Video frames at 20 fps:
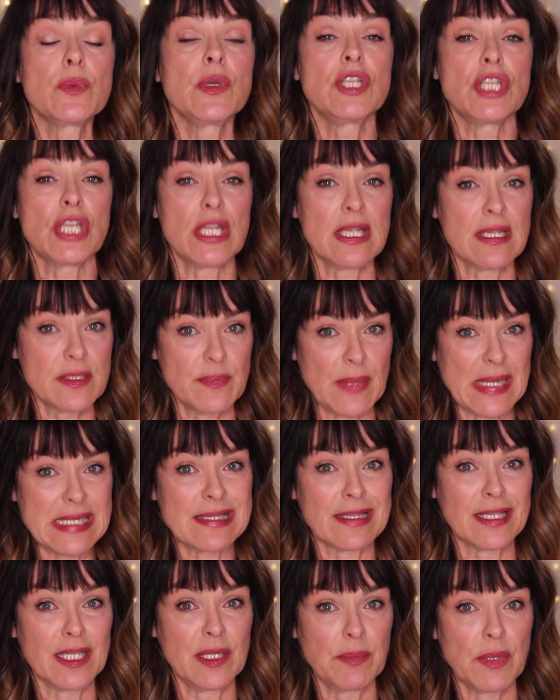which is
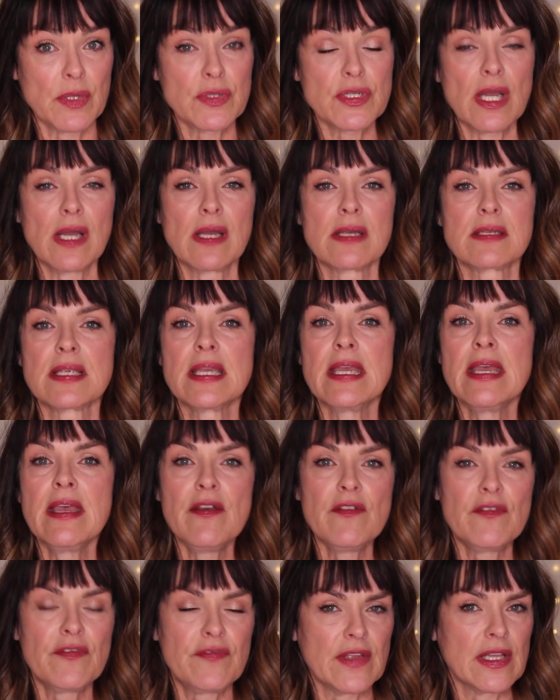basically Botox,
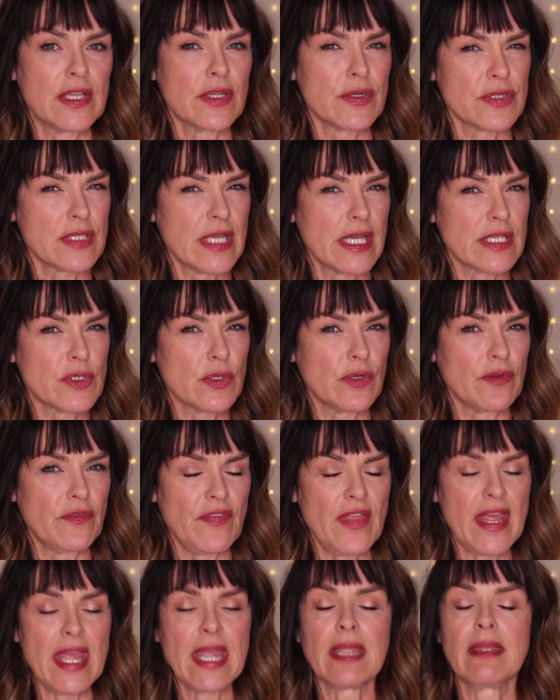fillers, that sort of
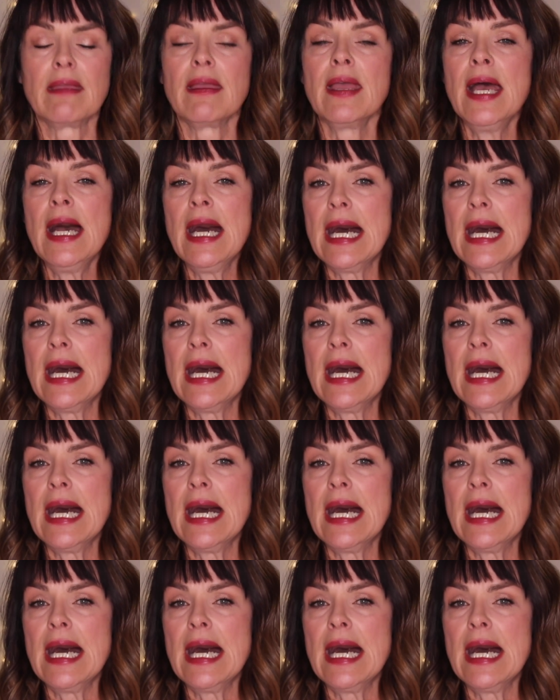thing.